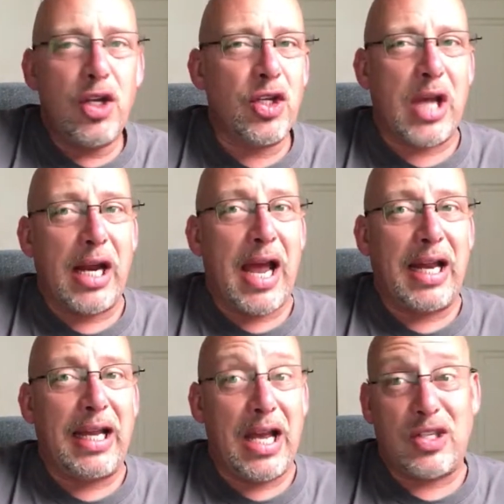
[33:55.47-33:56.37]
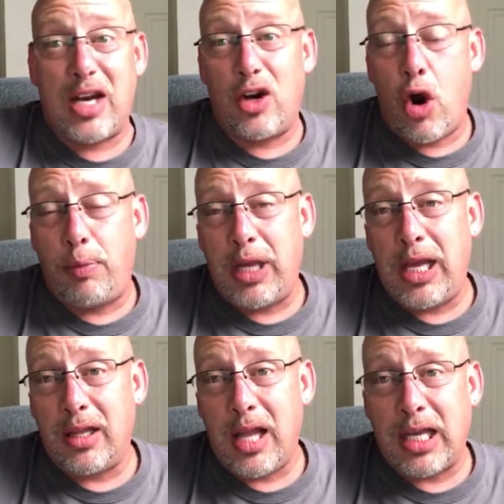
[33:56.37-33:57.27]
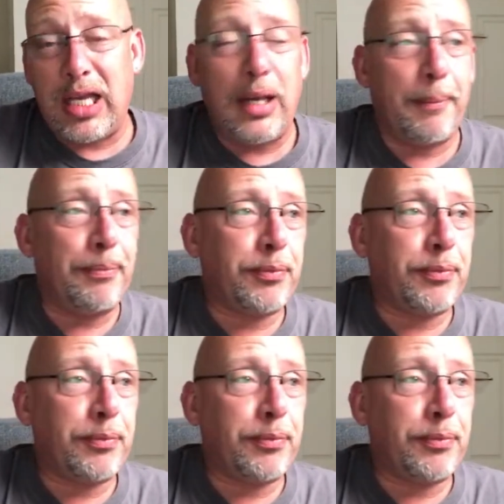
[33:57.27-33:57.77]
You just got to kind of guess at it and hope you get lucky.